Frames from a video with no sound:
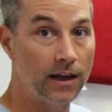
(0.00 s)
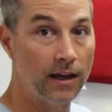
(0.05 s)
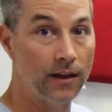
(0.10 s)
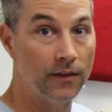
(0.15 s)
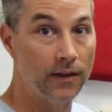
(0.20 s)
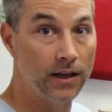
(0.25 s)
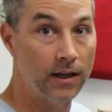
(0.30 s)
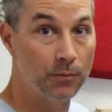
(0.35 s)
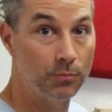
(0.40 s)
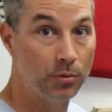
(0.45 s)

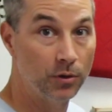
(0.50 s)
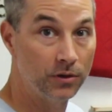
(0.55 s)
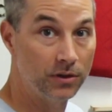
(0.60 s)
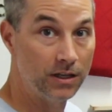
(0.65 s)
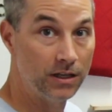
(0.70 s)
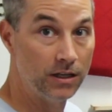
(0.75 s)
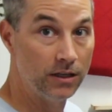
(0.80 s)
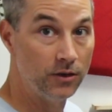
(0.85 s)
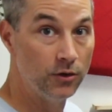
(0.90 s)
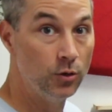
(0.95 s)
and then put
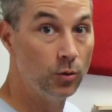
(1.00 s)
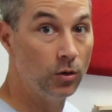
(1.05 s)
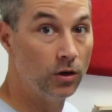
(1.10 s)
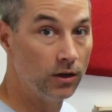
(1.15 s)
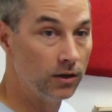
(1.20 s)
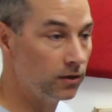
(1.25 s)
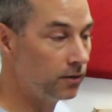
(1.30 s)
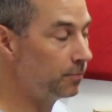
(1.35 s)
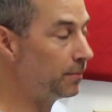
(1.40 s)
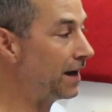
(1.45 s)
the new
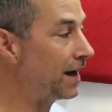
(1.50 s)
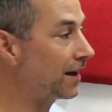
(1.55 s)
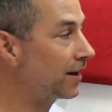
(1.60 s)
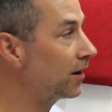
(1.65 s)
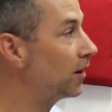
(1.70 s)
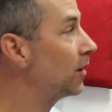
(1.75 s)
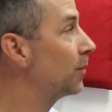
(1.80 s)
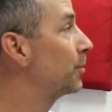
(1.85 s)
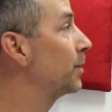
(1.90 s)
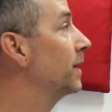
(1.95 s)
one back
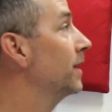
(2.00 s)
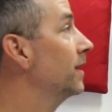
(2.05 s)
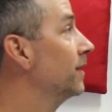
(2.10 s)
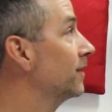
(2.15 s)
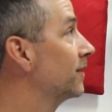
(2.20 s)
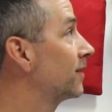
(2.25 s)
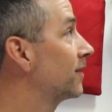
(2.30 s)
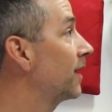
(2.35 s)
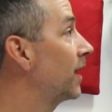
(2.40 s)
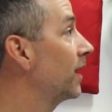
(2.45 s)
up
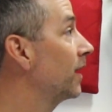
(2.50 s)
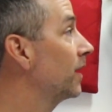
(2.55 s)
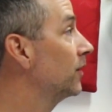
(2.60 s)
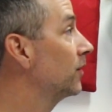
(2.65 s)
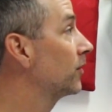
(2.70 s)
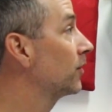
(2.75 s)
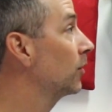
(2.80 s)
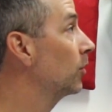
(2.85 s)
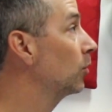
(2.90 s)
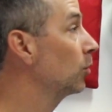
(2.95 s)
inside.
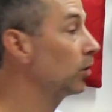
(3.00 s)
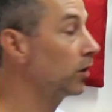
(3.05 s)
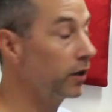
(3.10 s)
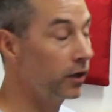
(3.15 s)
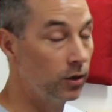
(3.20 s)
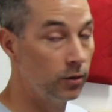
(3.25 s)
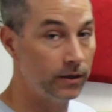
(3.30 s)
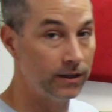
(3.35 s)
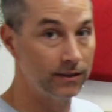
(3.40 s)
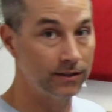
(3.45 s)
So we're
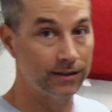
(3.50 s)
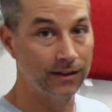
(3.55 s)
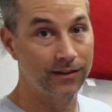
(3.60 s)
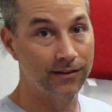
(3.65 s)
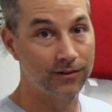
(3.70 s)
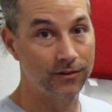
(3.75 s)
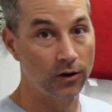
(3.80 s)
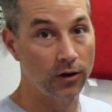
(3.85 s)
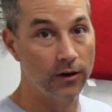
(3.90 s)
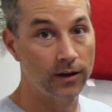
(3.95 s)
gonna go ahead and get
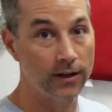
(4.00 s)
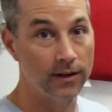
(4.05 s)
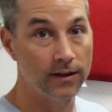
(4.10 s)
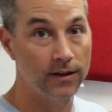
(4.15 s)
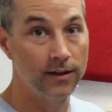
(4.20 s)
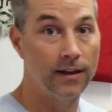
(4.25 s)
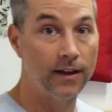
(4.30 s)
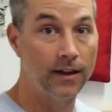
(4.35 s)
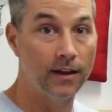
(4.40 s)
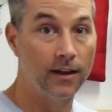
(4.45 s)
started,
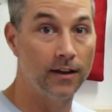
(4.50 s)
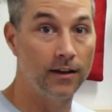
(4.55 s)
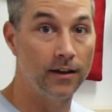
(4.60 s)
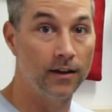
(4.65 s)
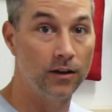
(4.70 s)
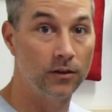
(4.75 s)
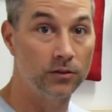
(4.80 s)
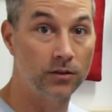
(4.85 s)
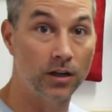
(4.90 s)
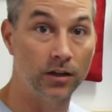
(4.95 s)
and
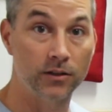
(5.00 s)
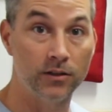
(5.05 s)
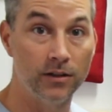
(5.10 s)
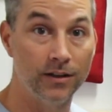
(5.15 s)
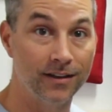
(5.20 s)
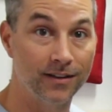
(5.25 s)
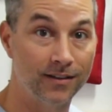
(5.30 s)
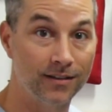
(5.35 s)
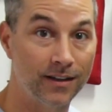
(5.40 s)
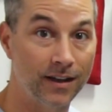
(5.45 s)
talk to you
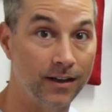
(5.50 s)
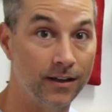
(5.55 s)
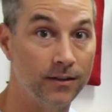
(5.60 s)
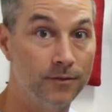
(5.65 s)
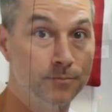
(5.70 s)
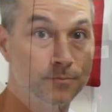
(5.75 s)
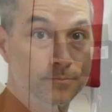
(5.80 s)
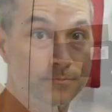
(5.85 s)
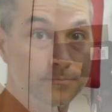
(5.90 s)
in a second.